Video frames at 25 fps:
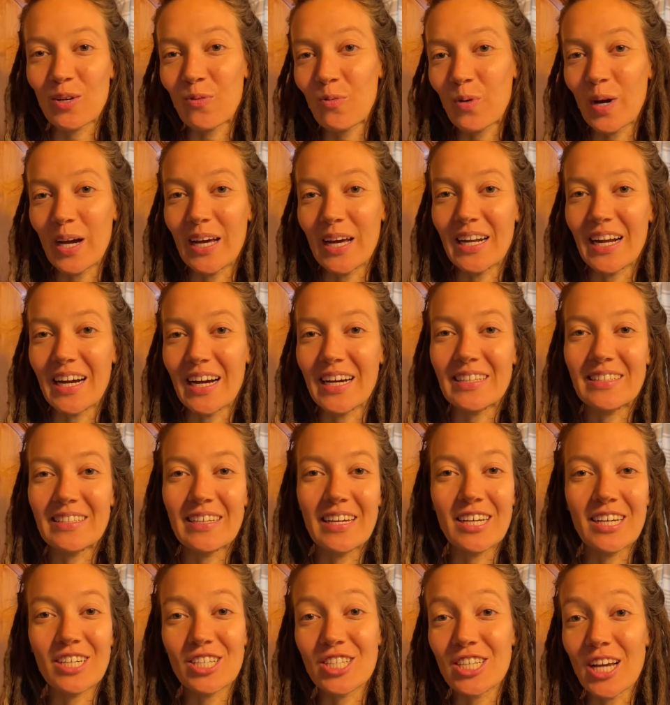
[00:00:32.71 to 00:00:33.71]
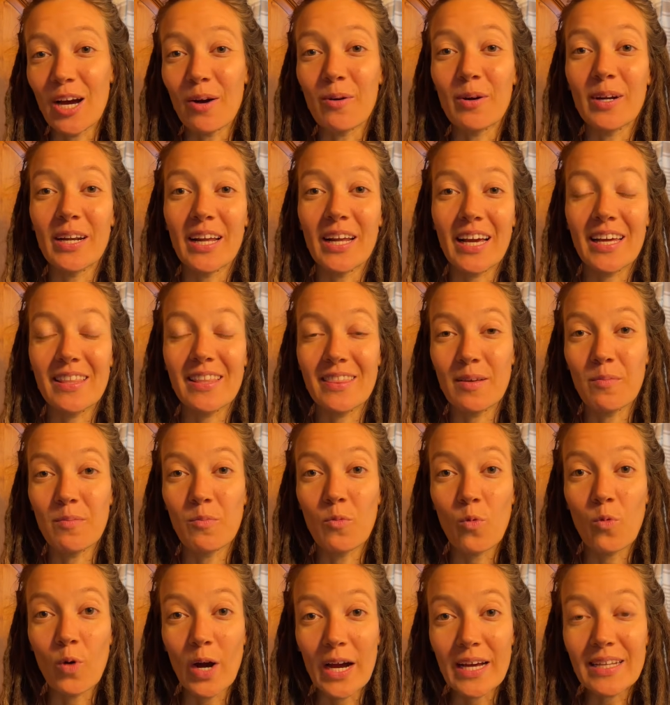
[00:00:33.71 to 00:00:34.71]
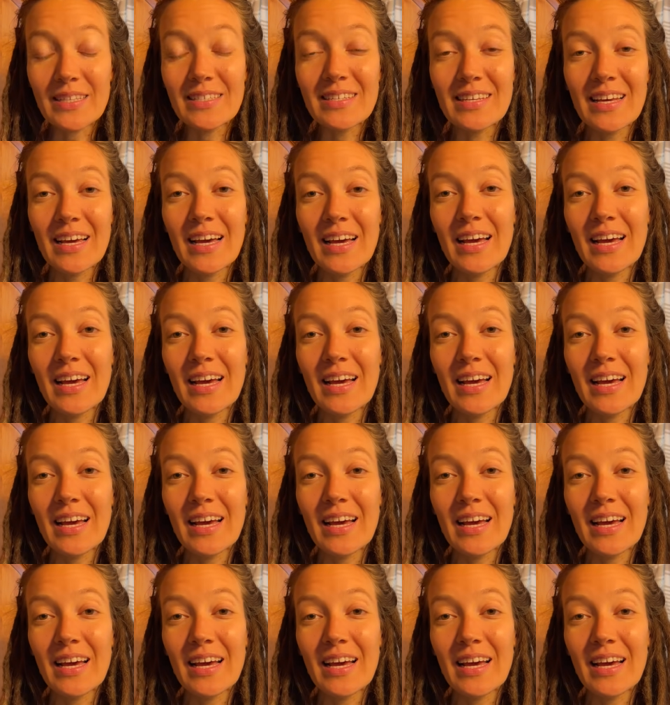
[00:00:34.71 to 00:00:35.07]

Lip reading: when I take a shower and I get them wet.